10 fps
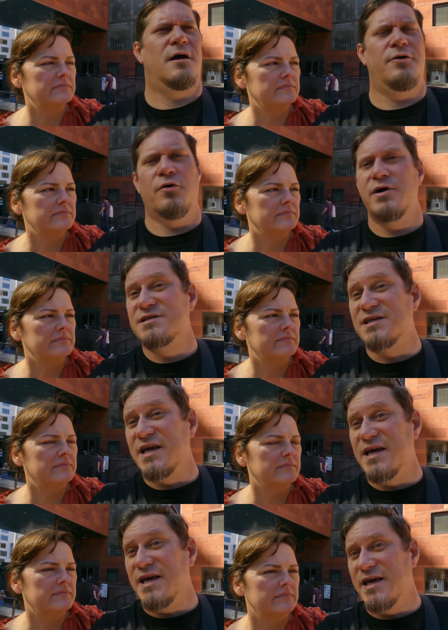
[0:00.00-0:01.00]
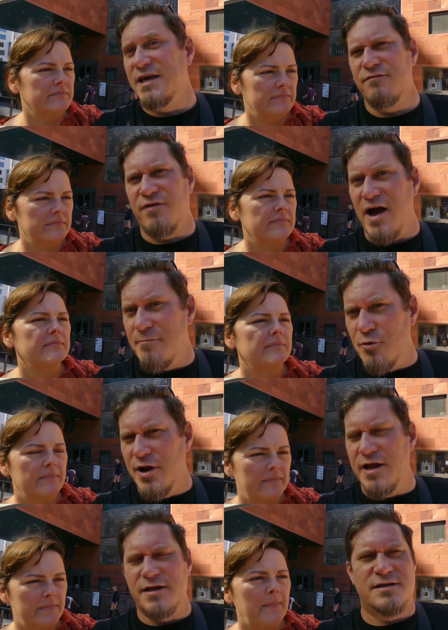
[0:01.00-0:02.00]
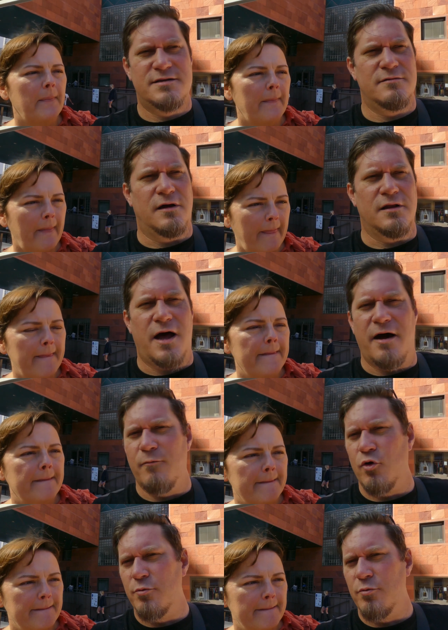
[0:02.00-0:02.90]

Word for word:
Speaker 1: noisy, vibrant, a lot more